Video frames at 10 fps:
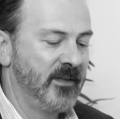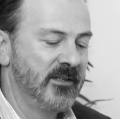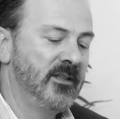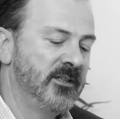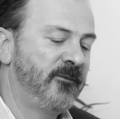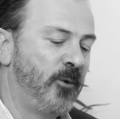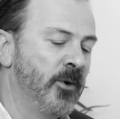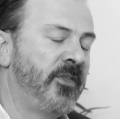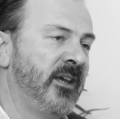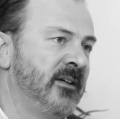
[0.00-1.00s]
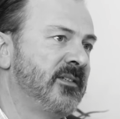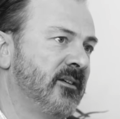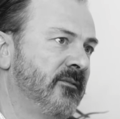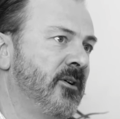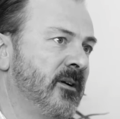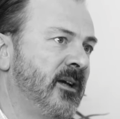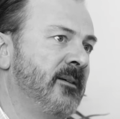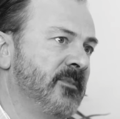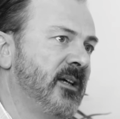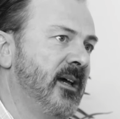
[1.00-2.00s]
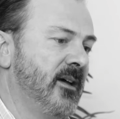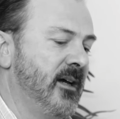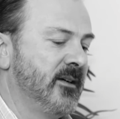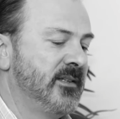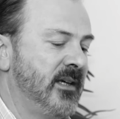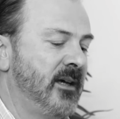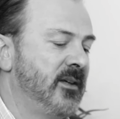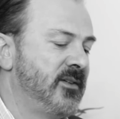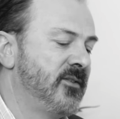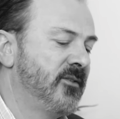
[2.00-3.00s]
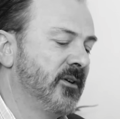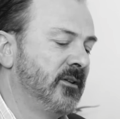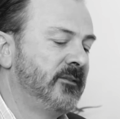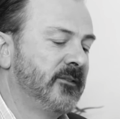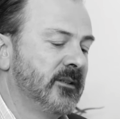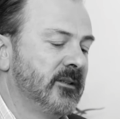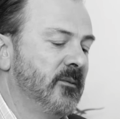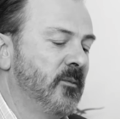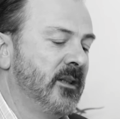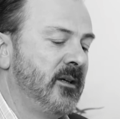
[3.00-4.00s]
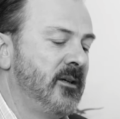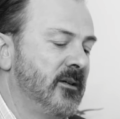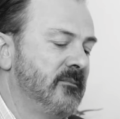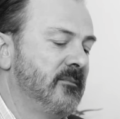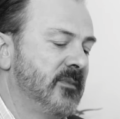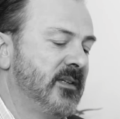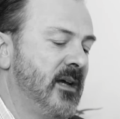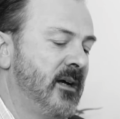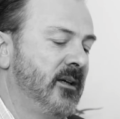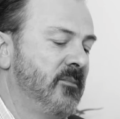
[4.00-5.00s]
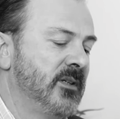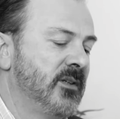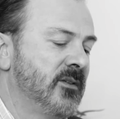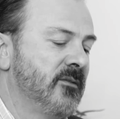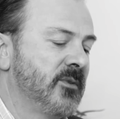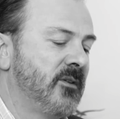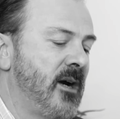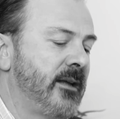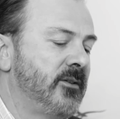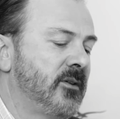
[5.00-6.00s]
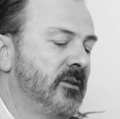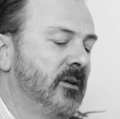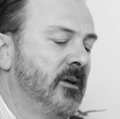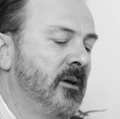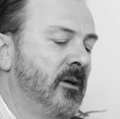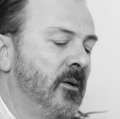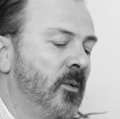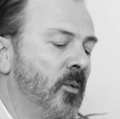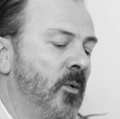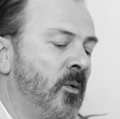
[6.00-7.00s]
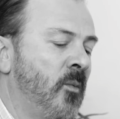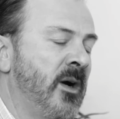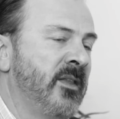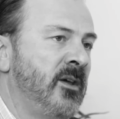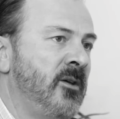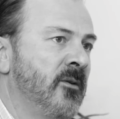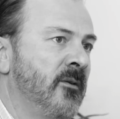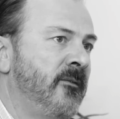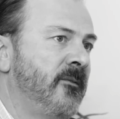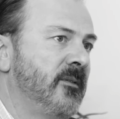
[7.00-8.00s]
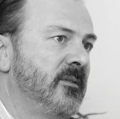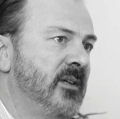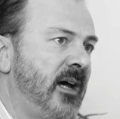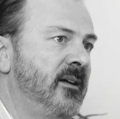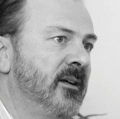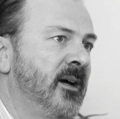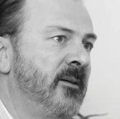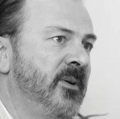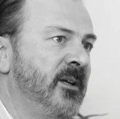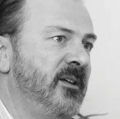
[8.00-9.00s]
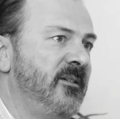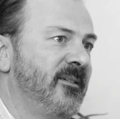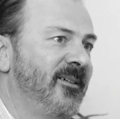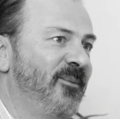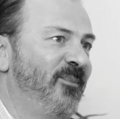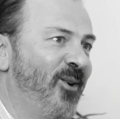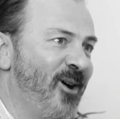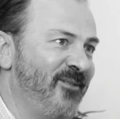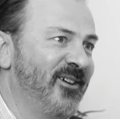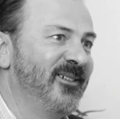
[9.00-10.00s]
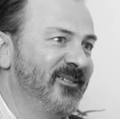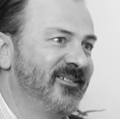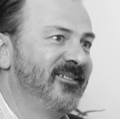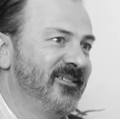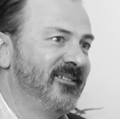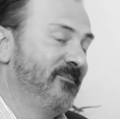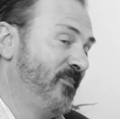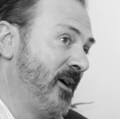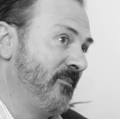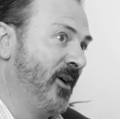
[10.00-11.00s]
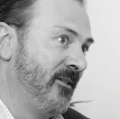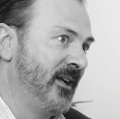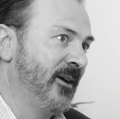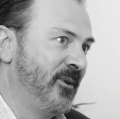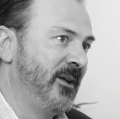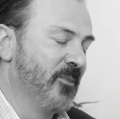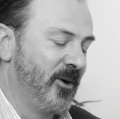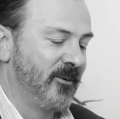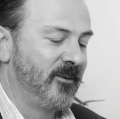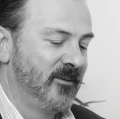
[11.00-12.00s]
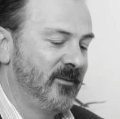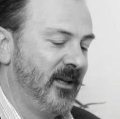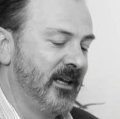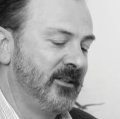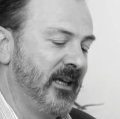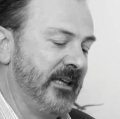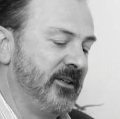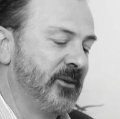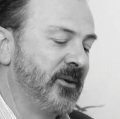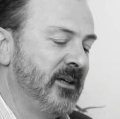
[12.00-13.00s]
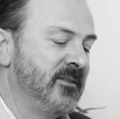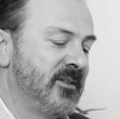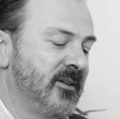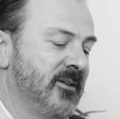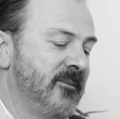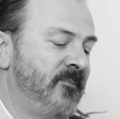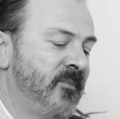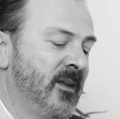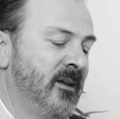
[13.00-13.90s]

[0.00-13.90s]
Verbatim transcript: there's four things that have got to come together, and I'd say this is true for whether you're starting a business from scratch, or whether you've taken a company private, pri- private equity model, and and you're looking to